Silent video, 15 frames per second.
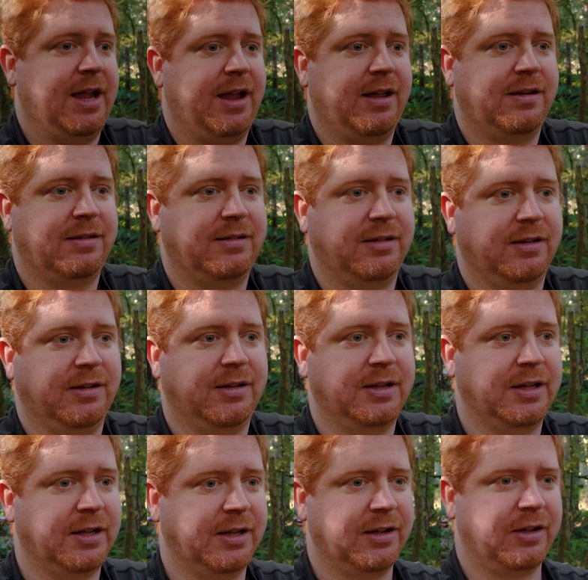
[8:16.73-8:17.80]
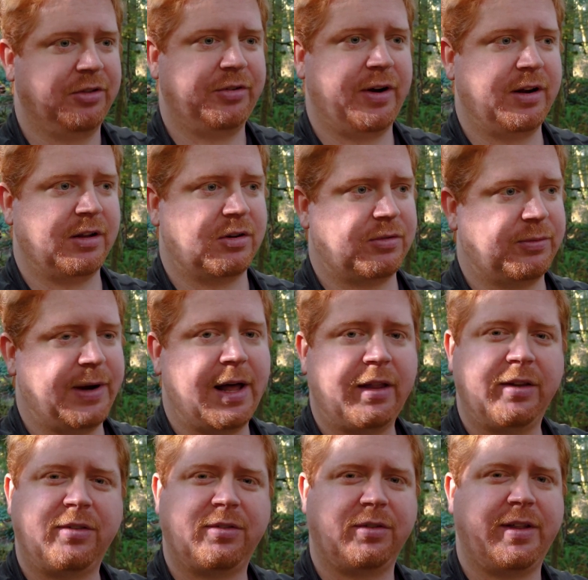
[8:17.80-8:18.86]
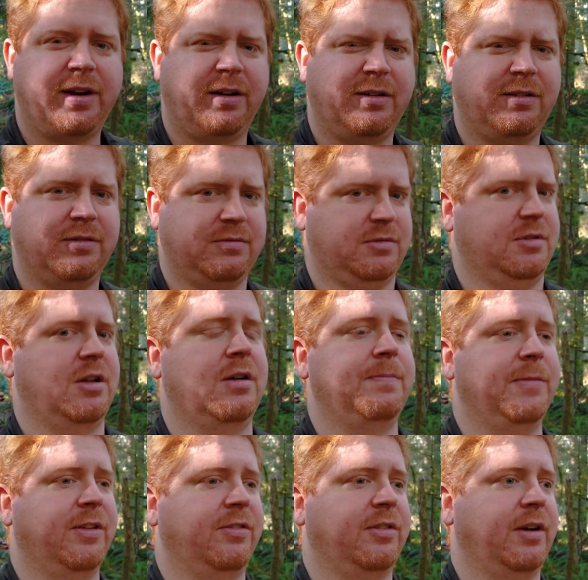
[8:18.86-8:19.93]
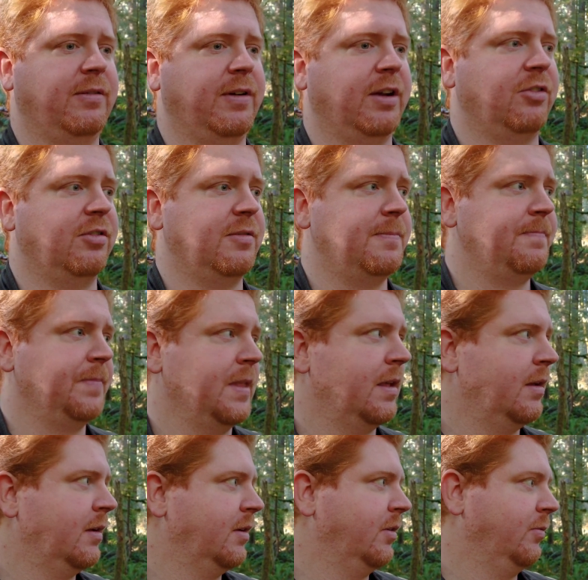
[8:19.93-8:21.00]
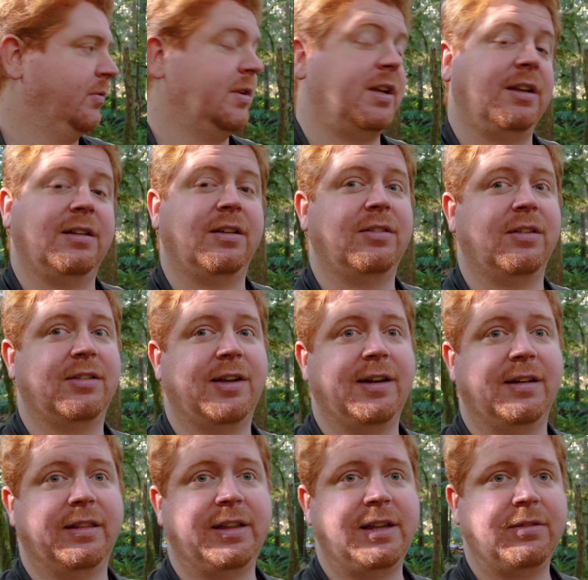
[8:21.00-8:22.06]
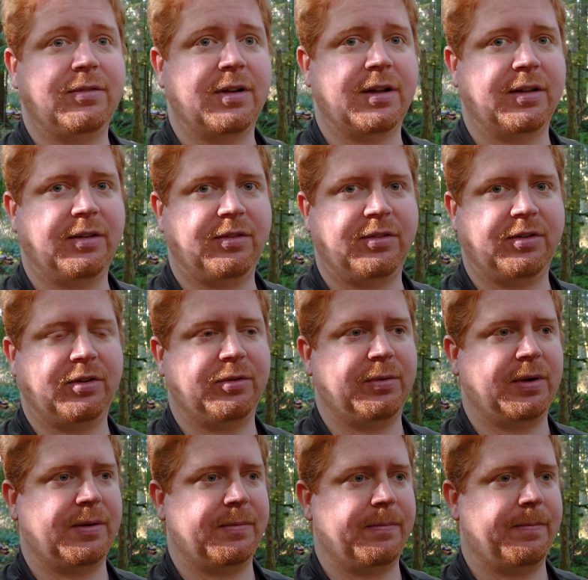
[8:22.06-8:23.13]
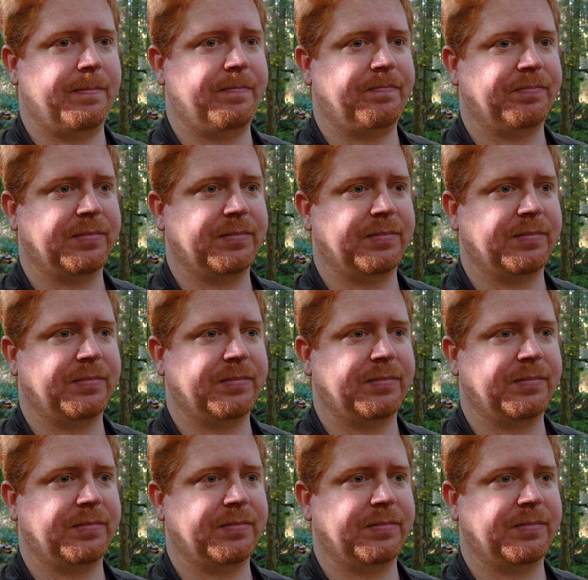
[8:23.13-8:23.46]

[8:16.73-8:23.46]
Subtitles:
and I'll try to corral it so that it'll come this direction when he does decide to leave. So